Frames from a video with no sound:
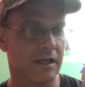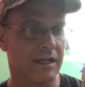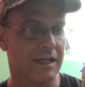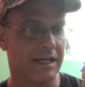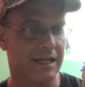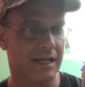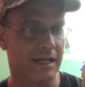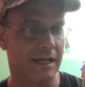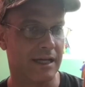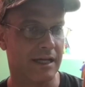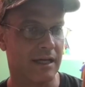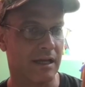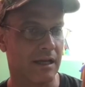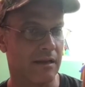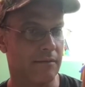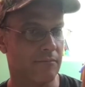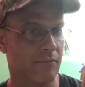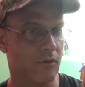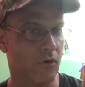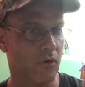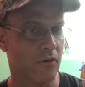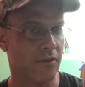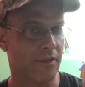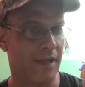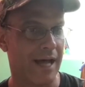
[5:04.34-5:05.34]
kick in
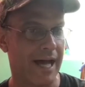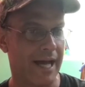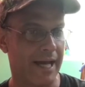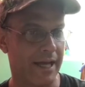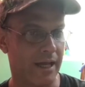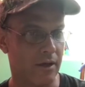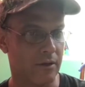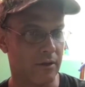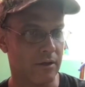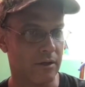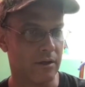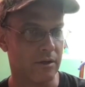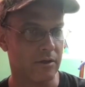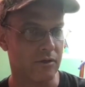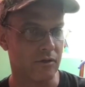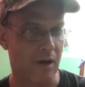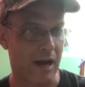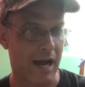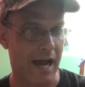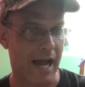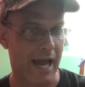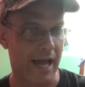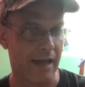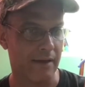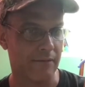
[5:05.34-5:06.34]
both ion
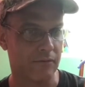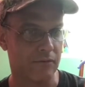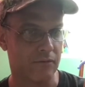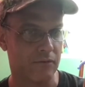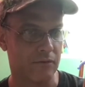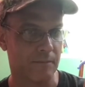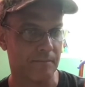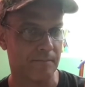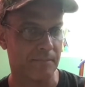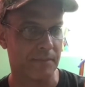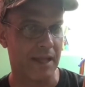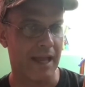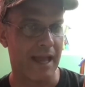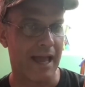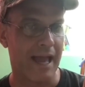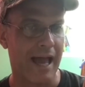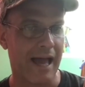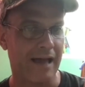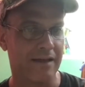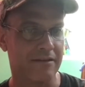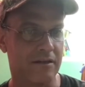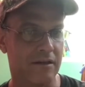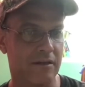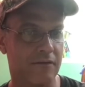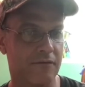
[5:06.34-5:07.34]
drives,
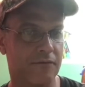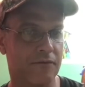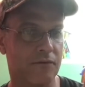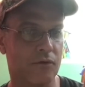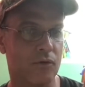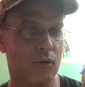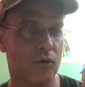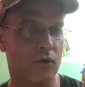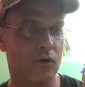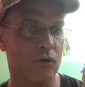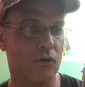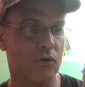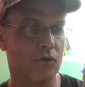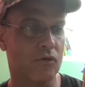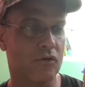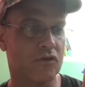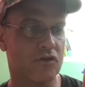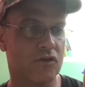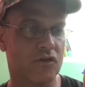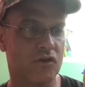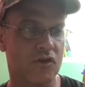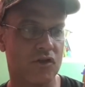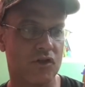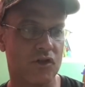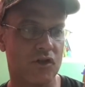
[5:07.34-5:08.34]
as if to
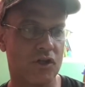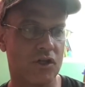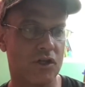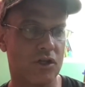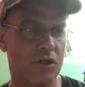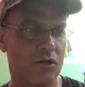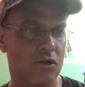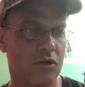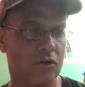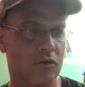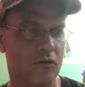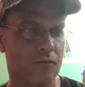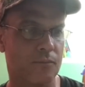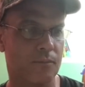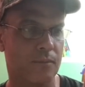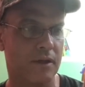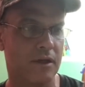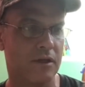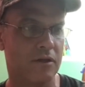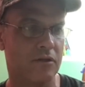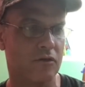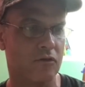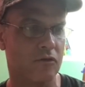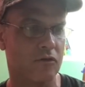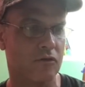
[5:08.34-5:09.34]
use sheer
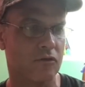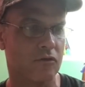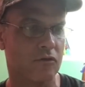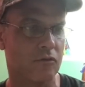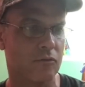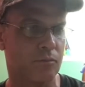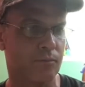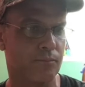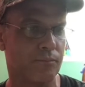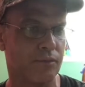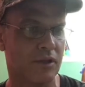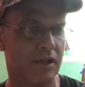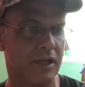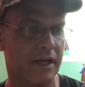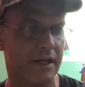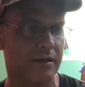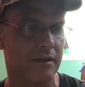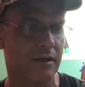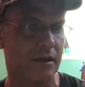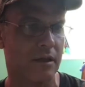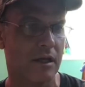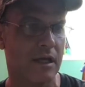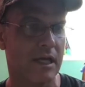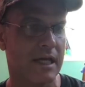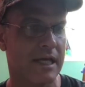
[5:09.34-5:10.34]
speed to
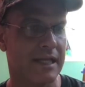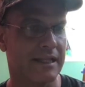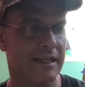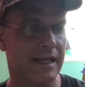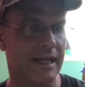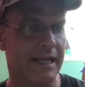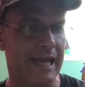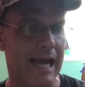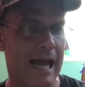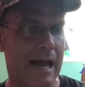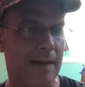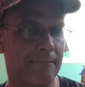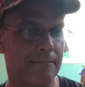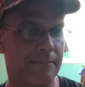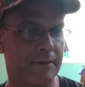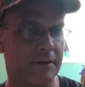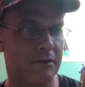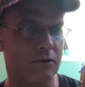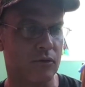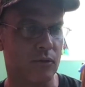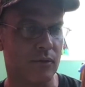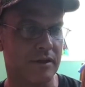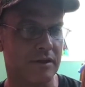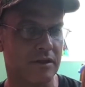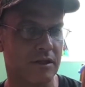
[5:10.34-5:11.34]
split the gap
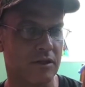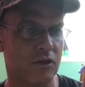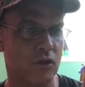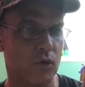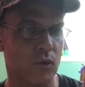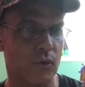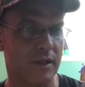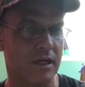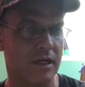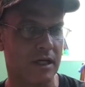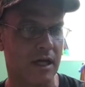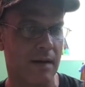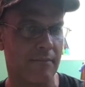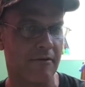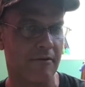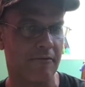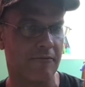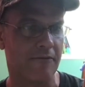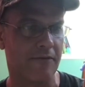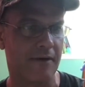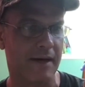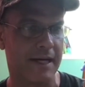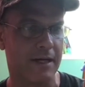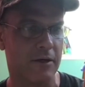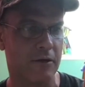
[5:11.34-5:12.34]
between the two incoming
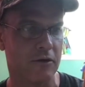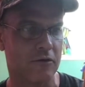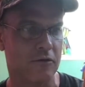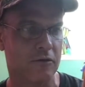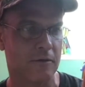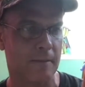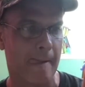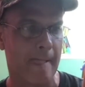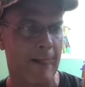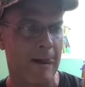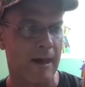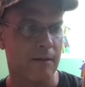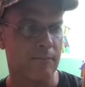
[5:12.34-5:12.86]
fighters.